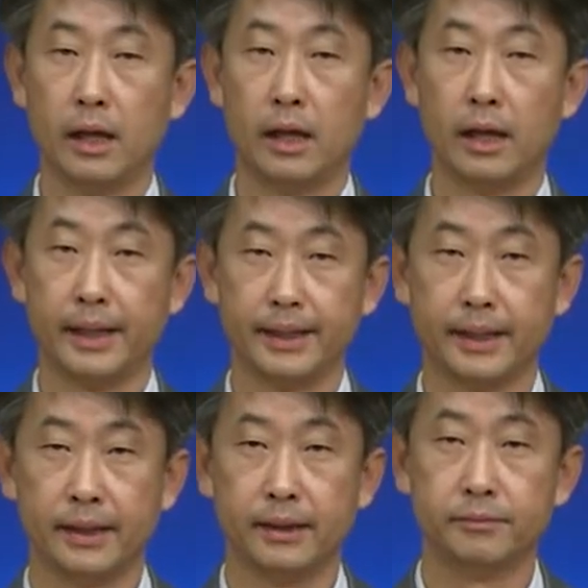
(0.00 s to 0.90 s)
Hi.
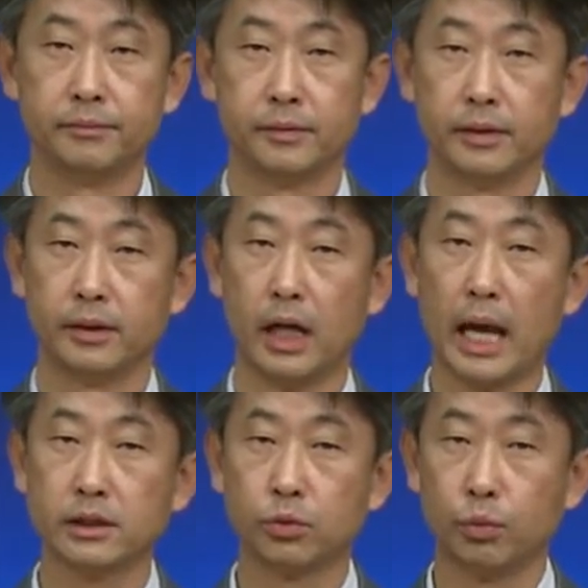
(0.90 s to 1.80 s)

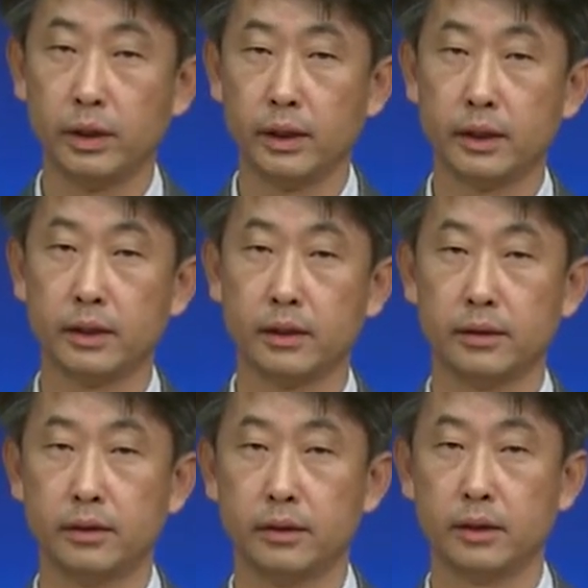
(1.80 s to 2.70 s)
Last week,
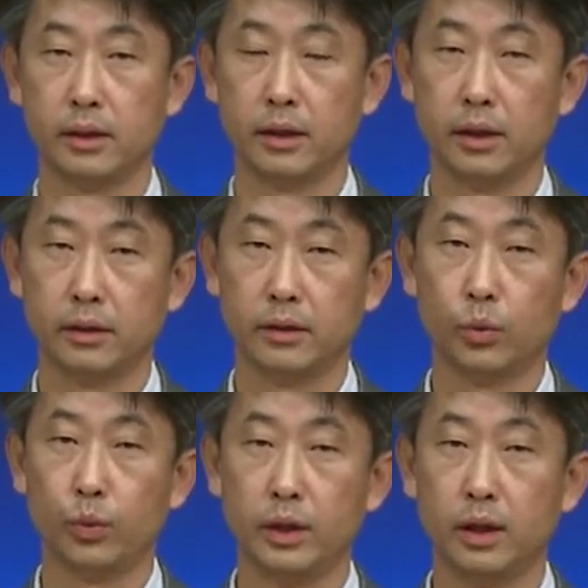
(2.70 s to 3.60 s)

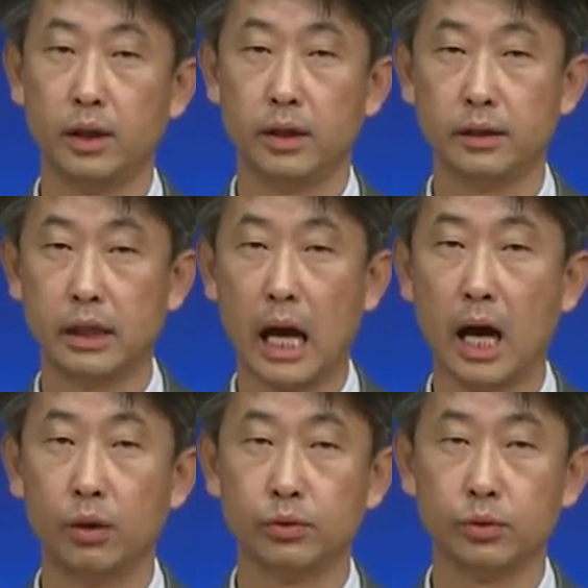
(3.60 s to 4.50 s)
we learned
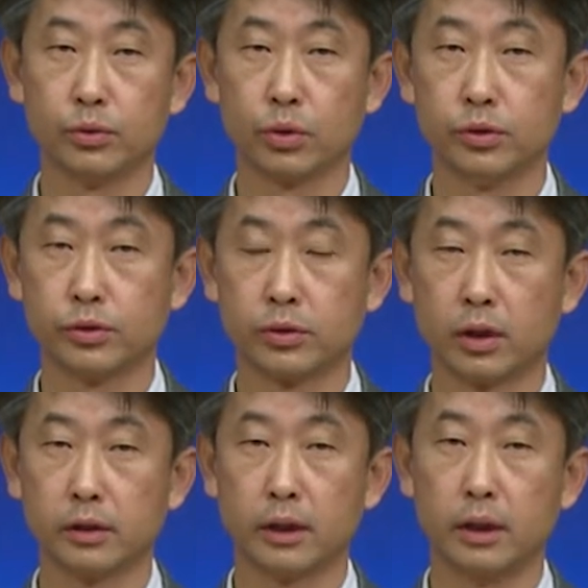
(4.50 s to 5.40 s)
how to
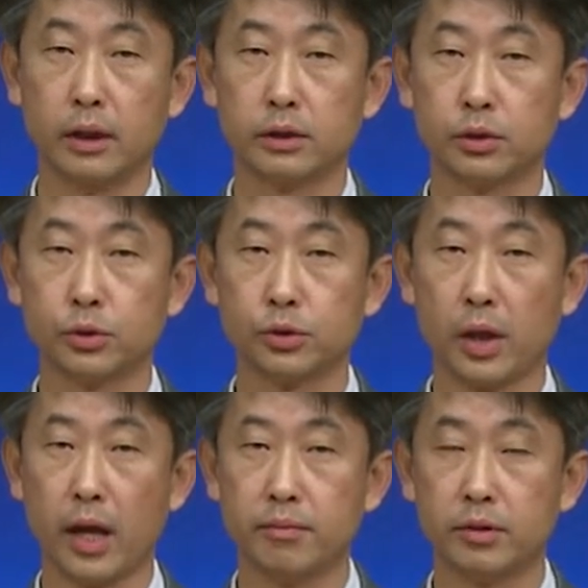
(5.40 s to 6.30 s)
construct a truth
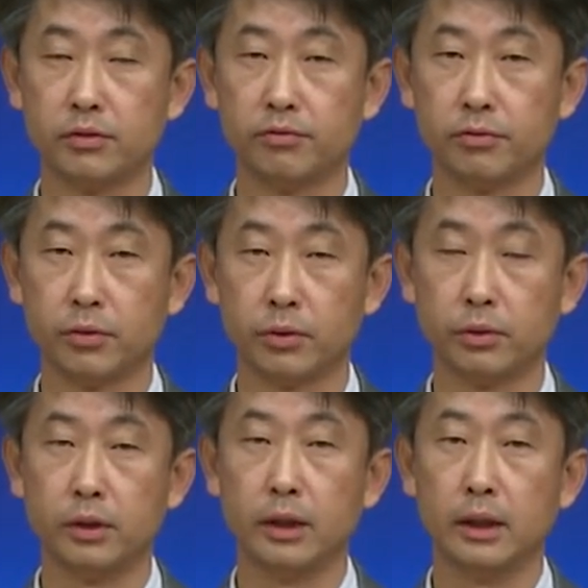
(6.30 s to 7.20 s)
table
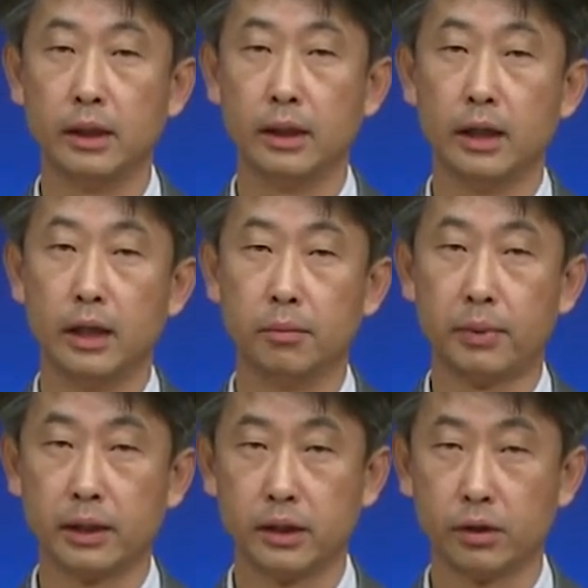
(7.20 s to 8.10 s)
for a
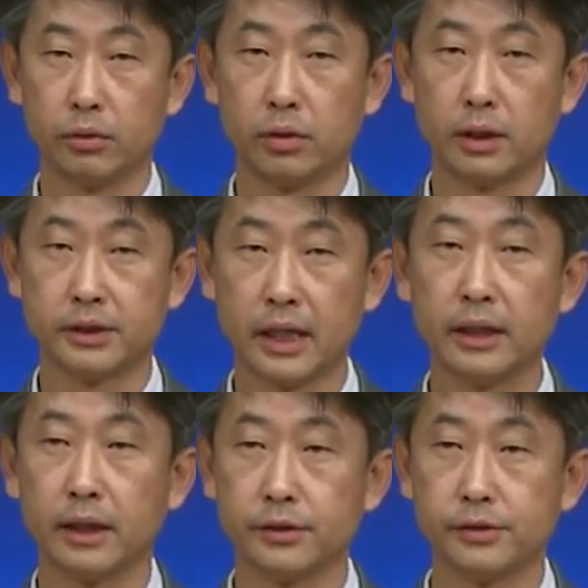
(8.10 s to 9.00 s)
particular
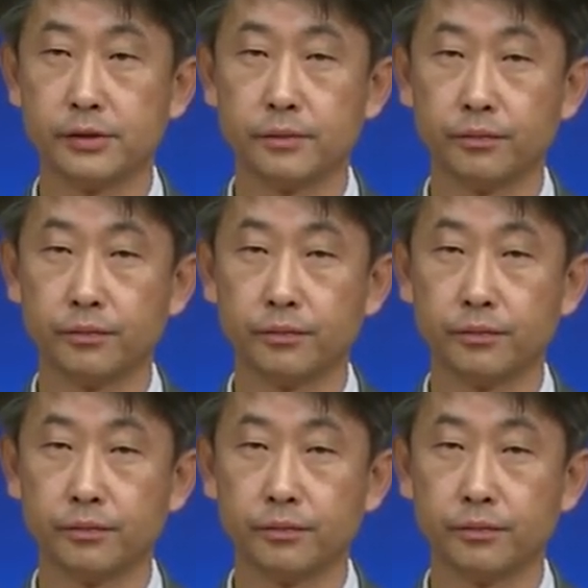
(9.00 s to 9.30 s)
sentence.